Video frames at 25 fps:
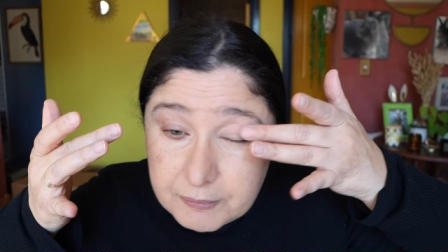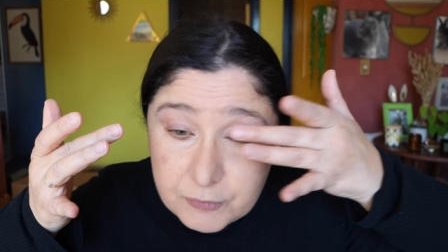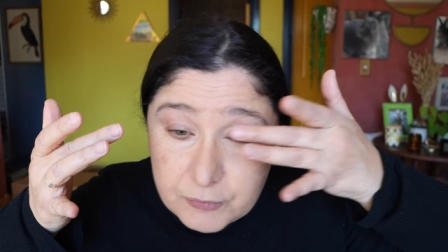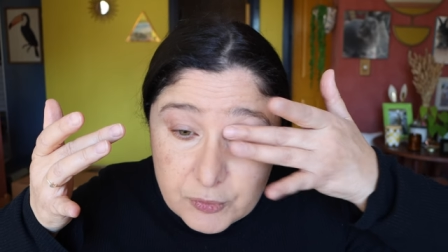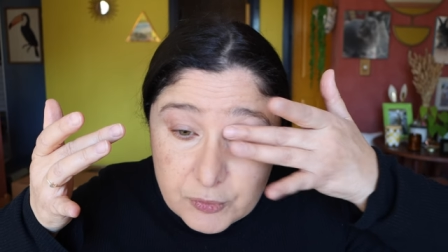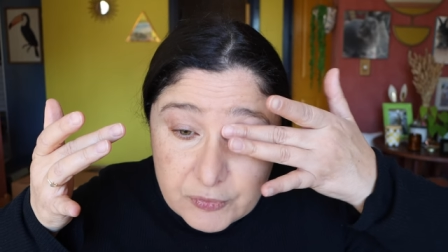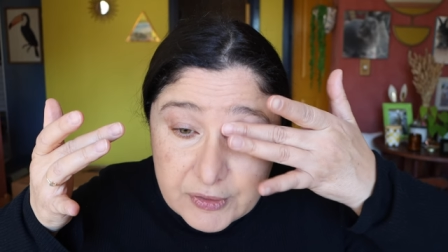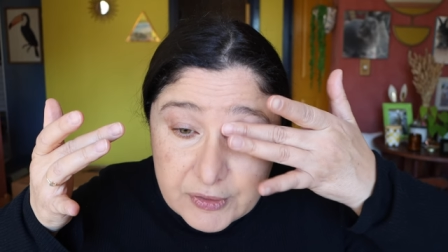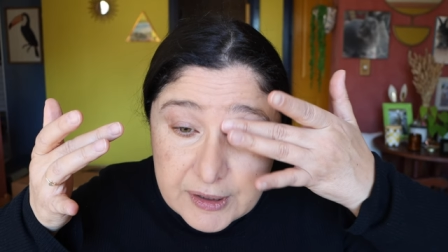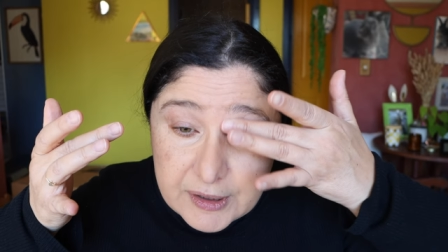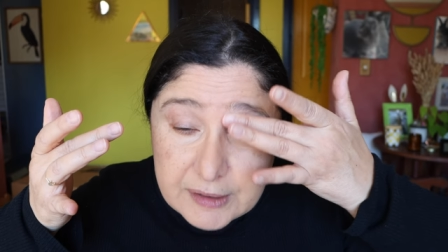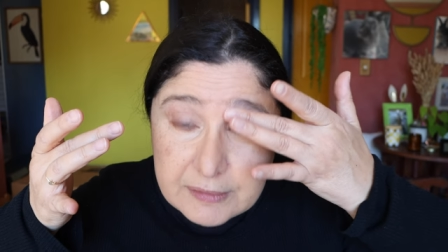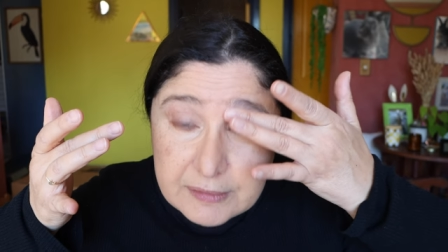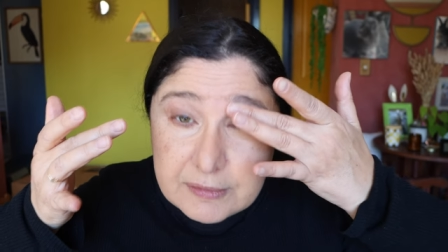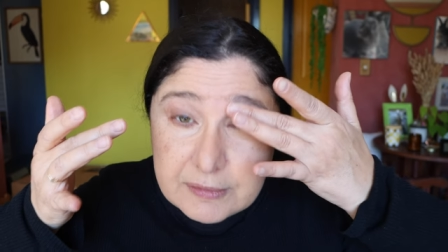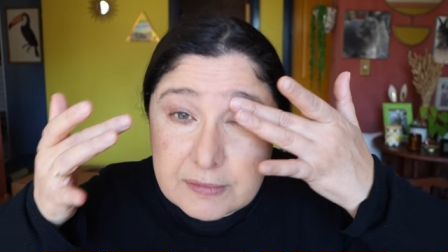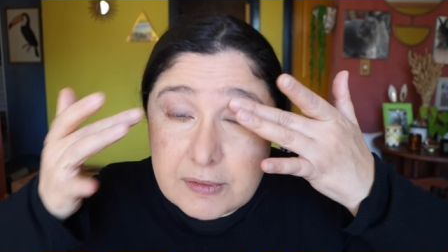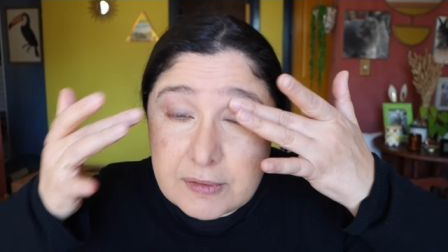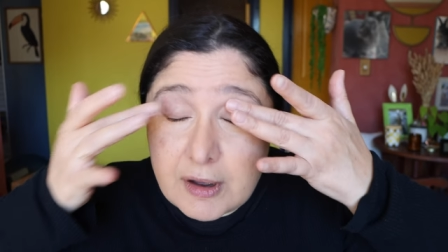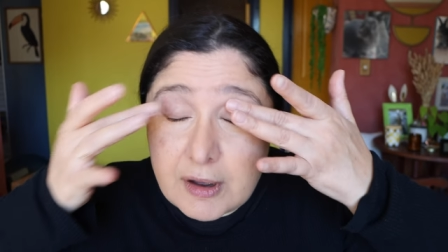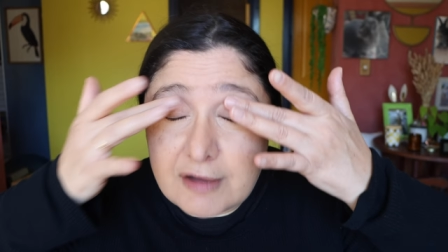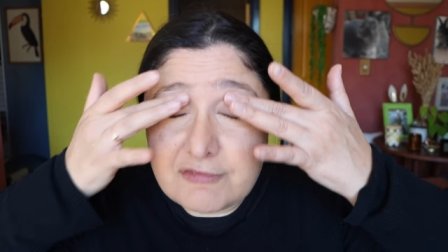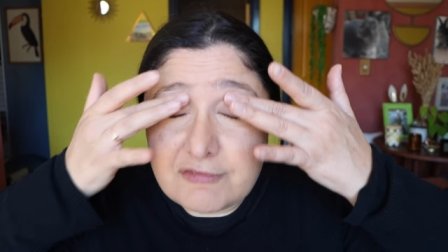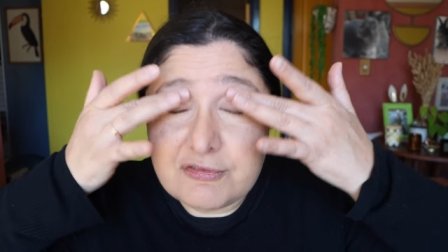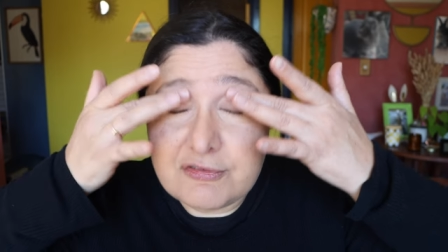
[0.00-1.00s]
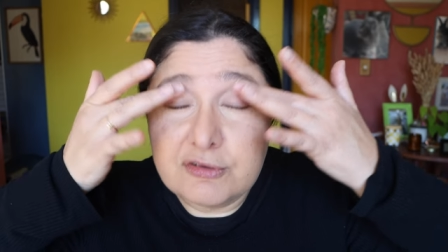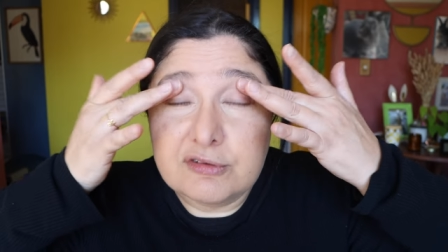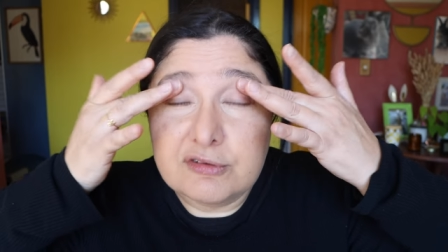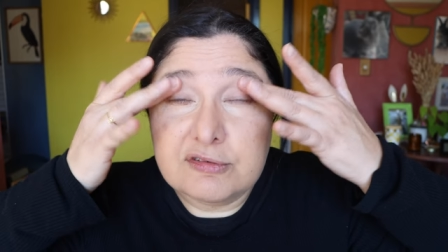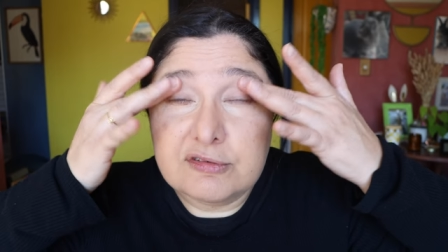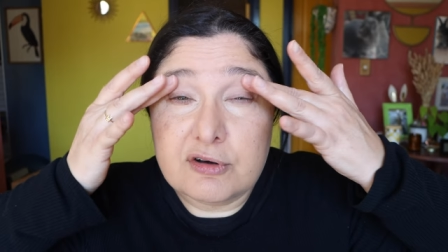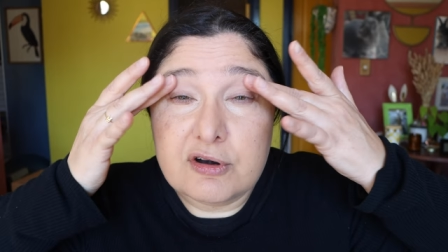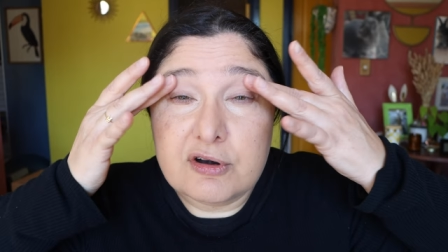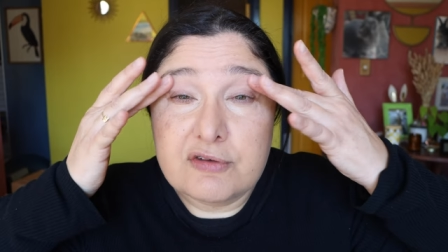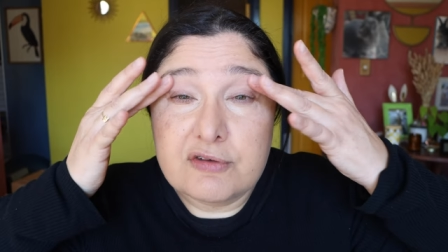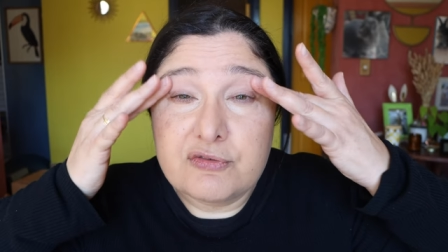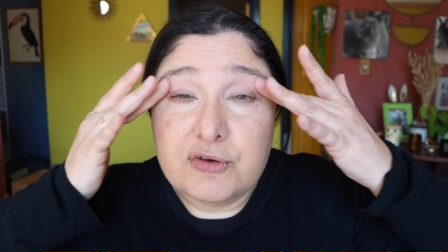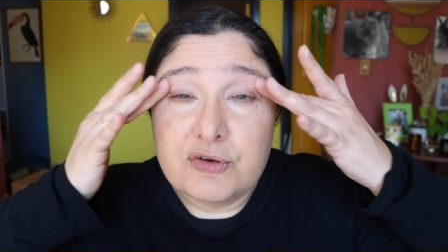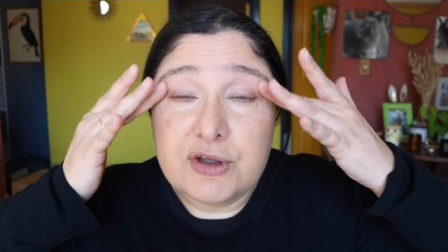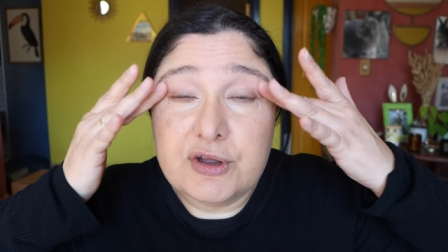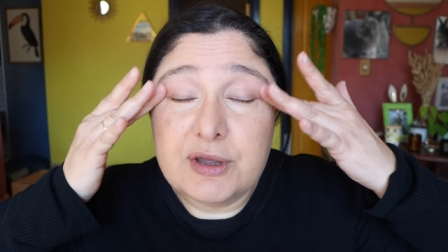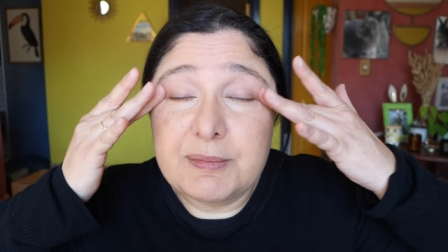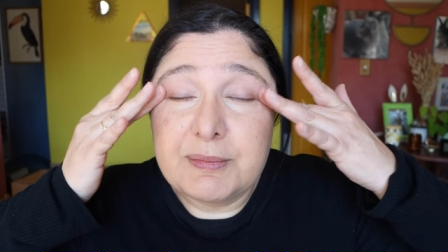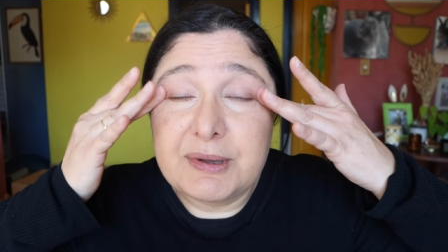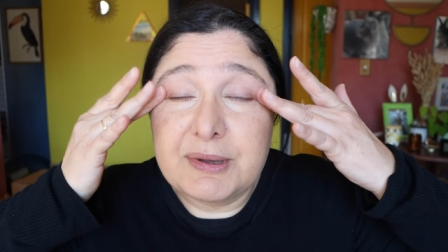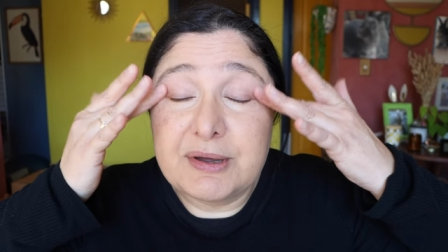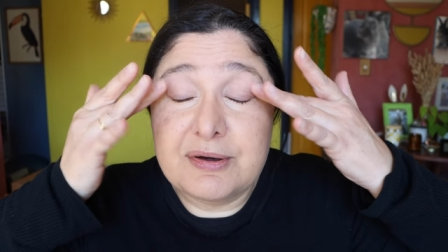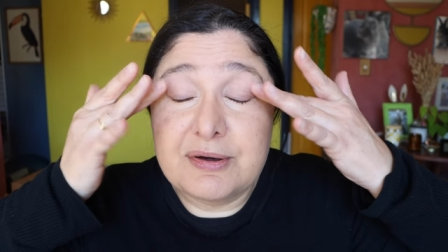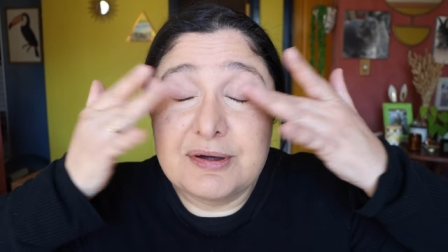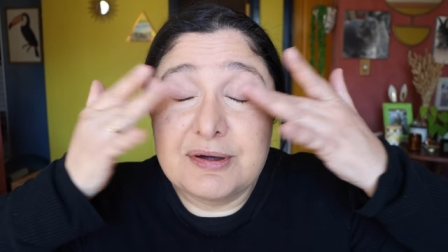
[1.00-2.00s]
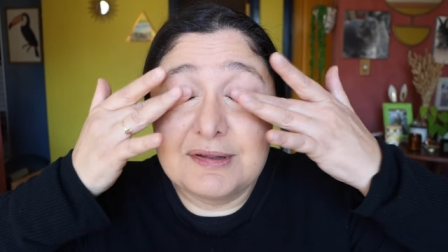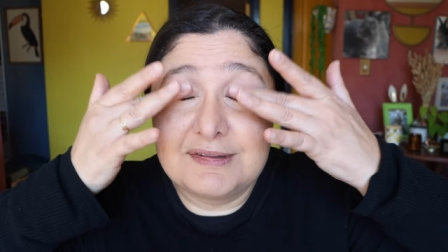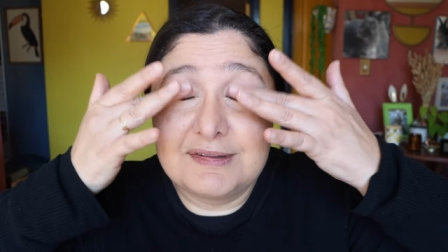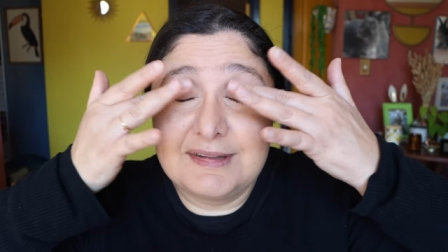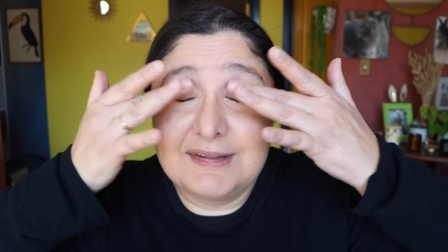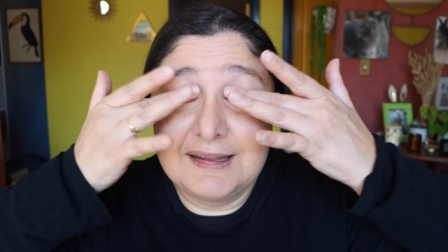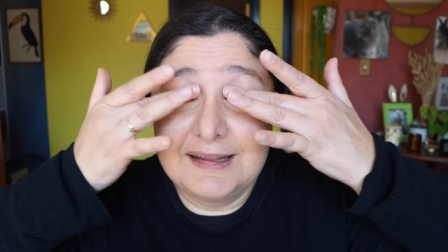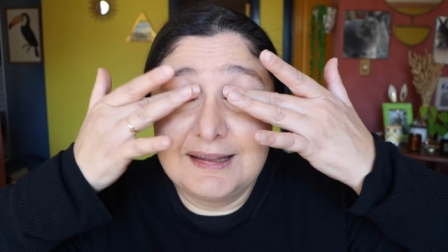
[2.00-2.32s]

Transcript: well then I feel sorry for you because